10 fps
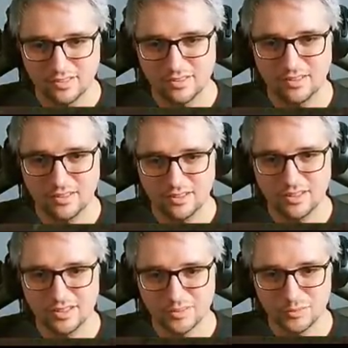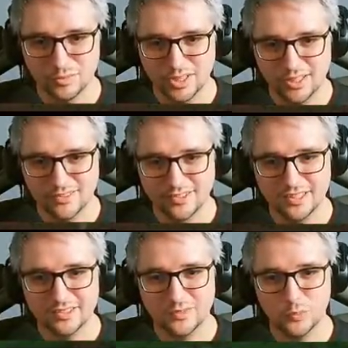And then I got really
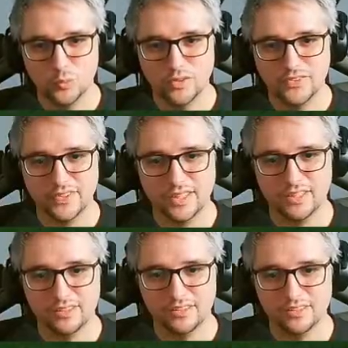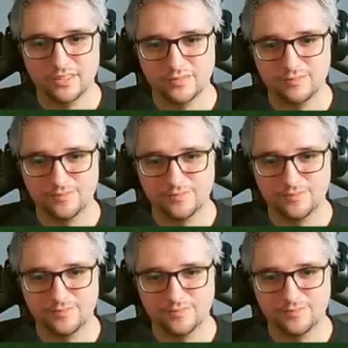scared once I uh,